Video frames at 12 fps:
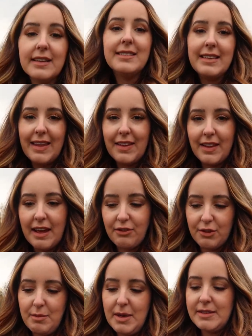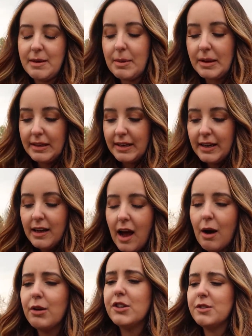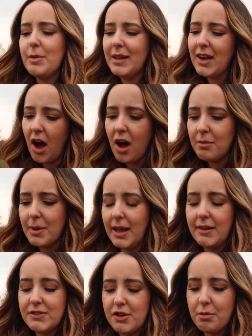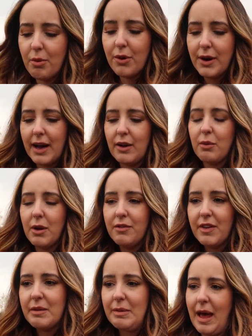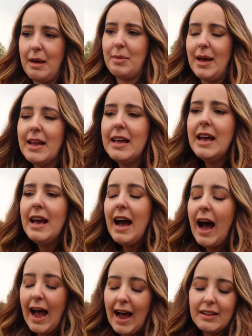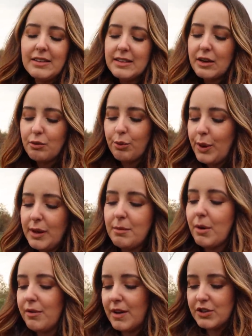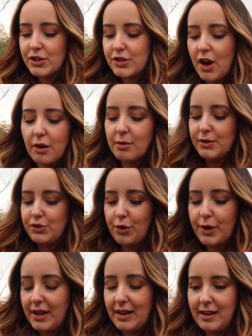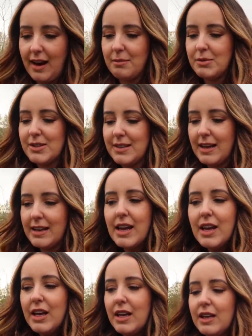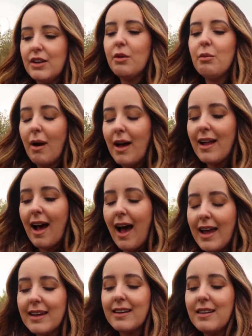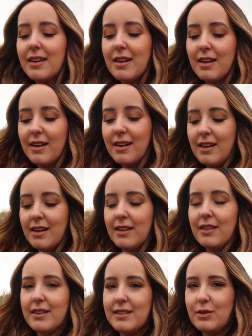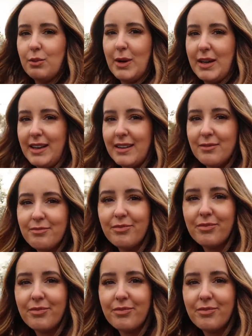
This day in the life with me, typically I would have just been like, oh, my life's so boring, I don't want to film that. But I had this like really motivational talk with Jordan, and I'm just like, you know what? This is windy.